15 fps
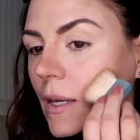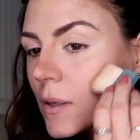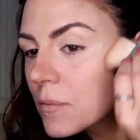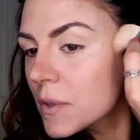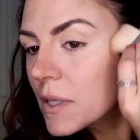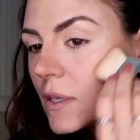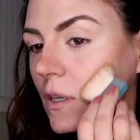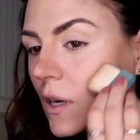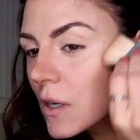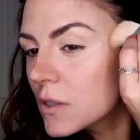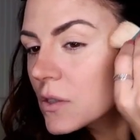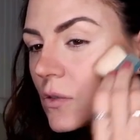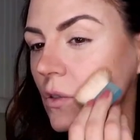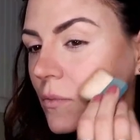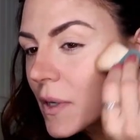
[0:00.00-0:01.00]
And I'm gonna
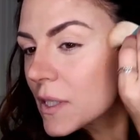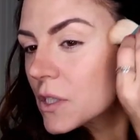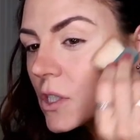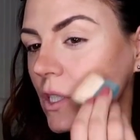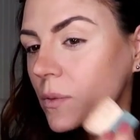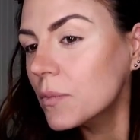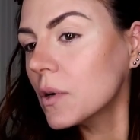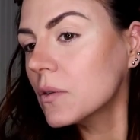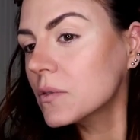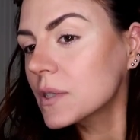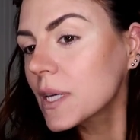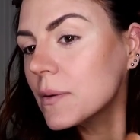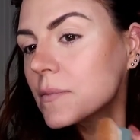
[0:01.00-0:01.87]
contour my cheekbones.